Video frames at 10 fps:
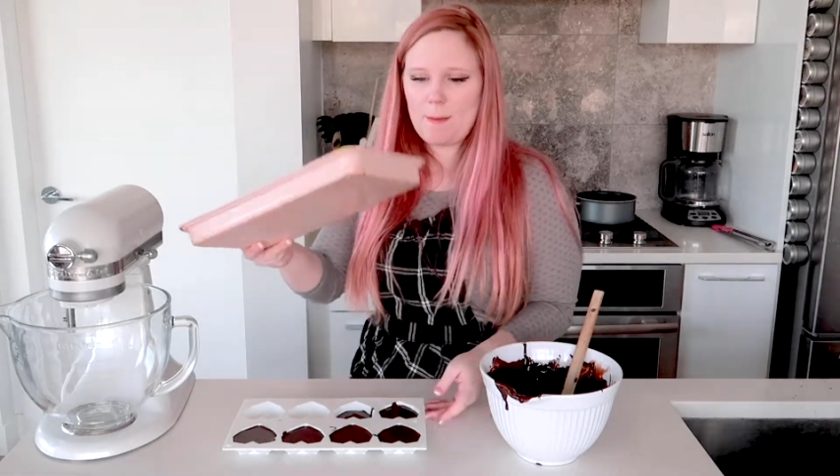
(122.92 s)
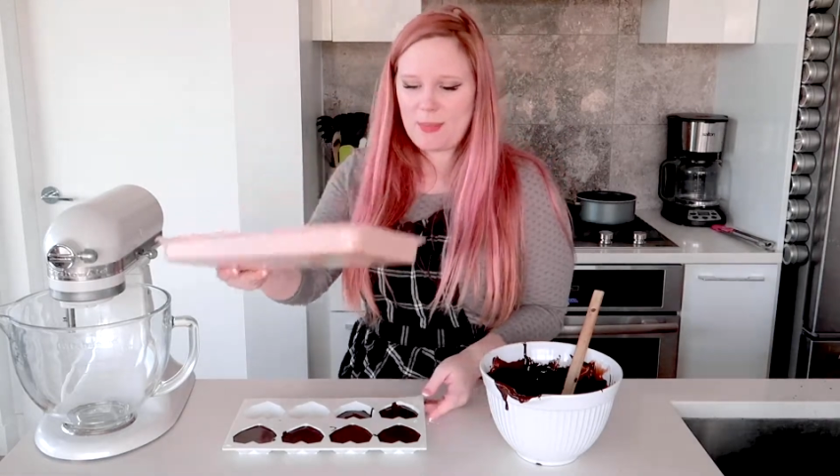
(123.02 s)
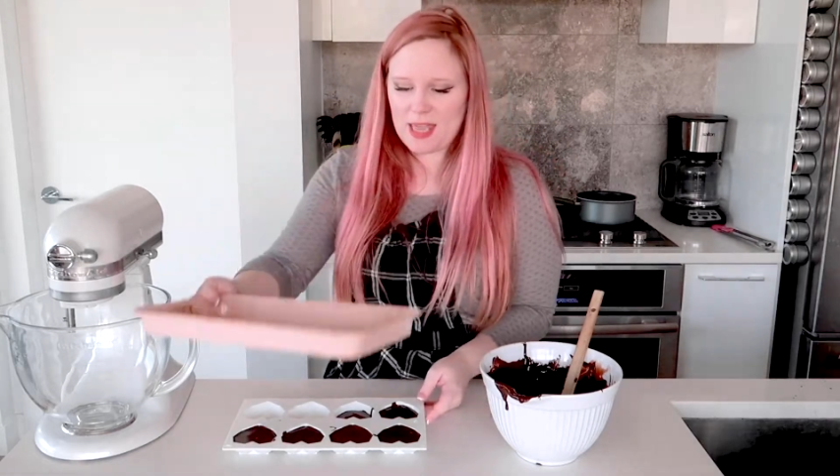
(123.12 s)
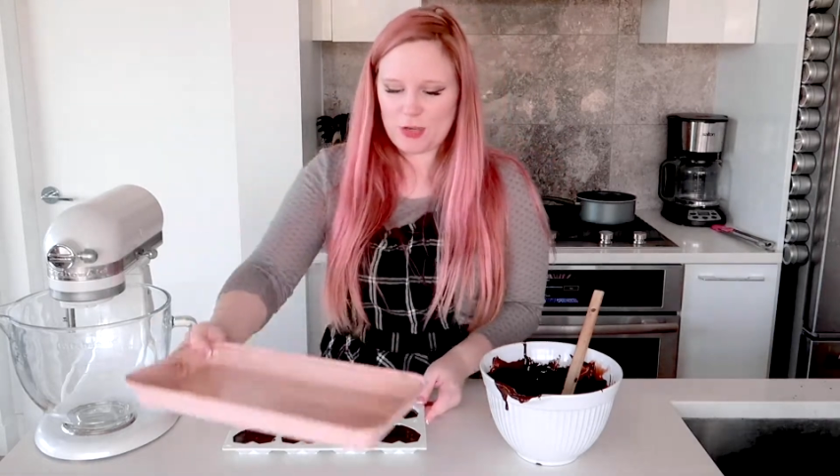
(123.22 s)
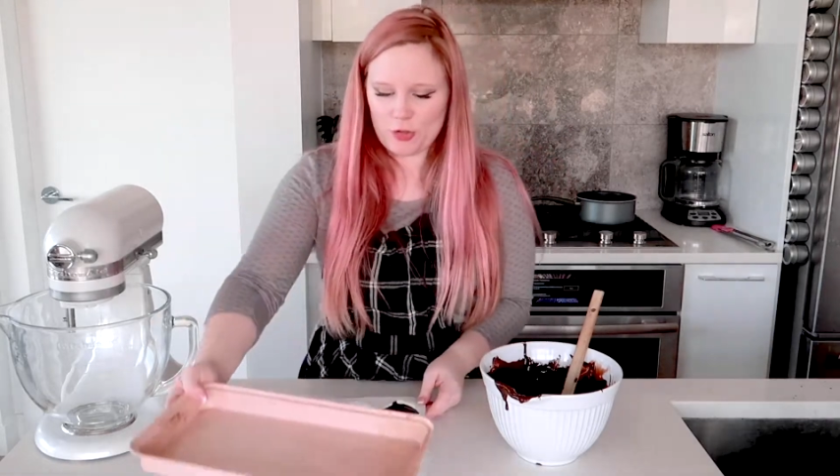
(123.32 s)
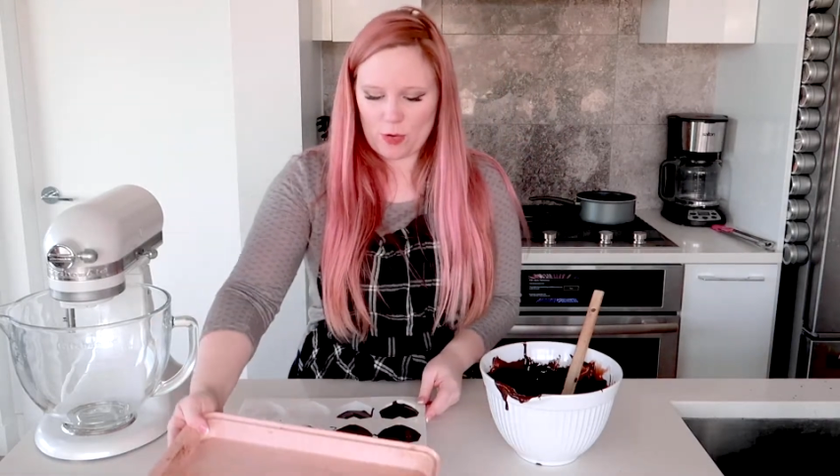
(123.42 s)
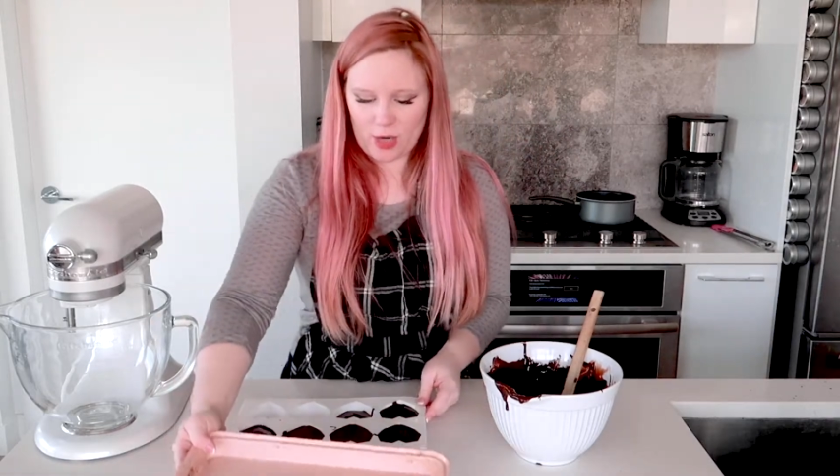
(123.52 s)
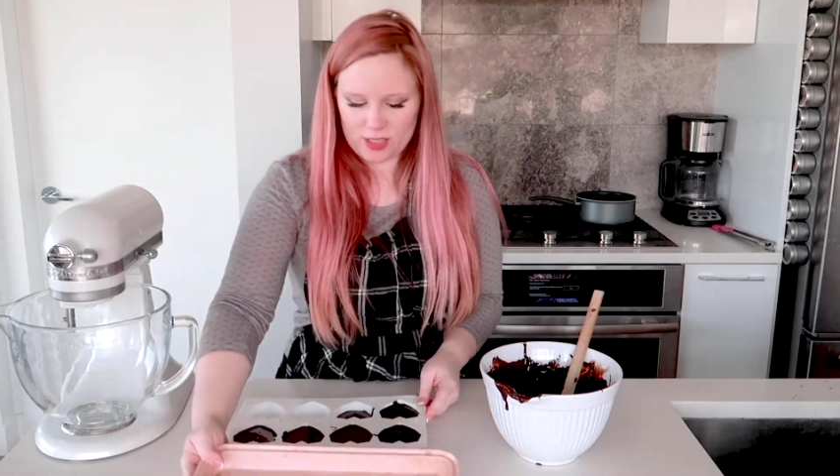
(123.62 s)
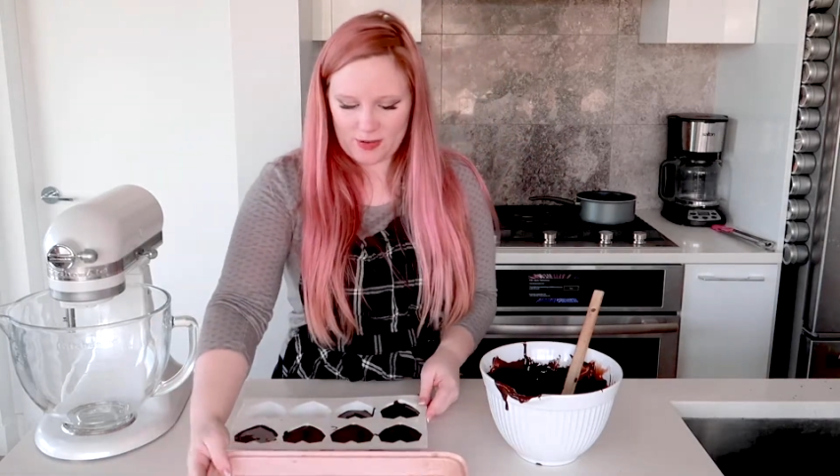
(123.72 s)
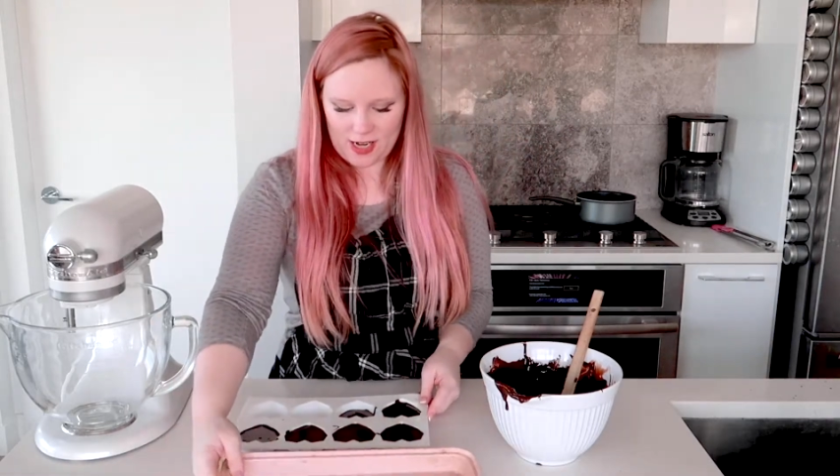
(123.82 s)
baking tray works
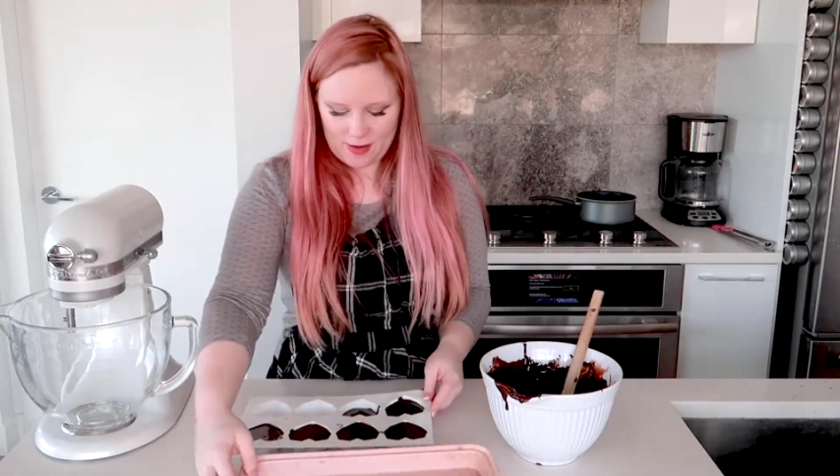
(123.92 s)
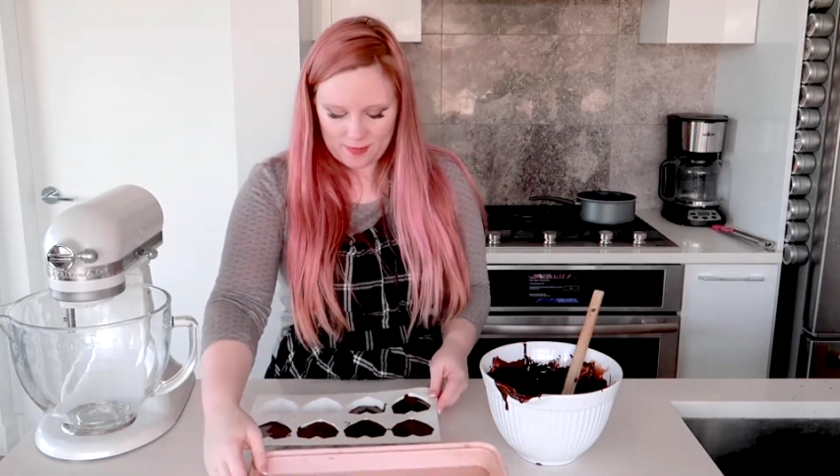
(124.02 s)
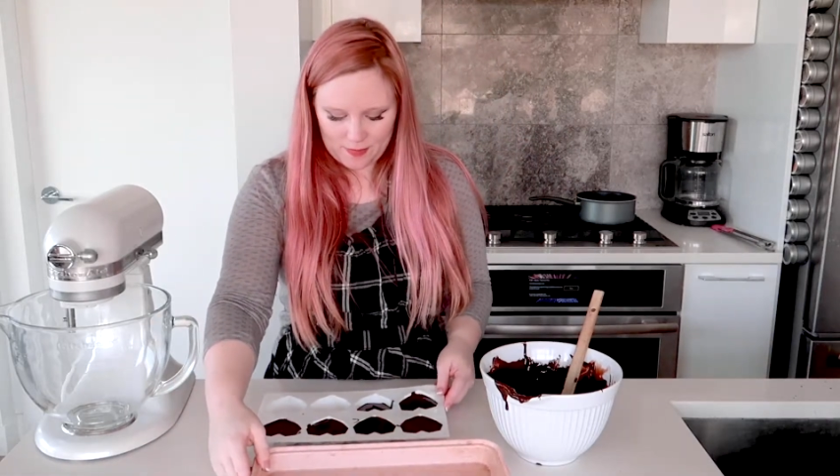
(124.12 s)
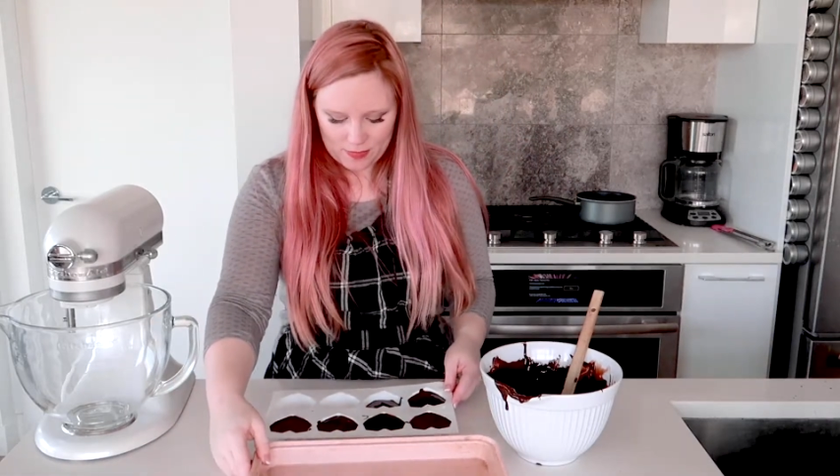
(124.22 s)
fine.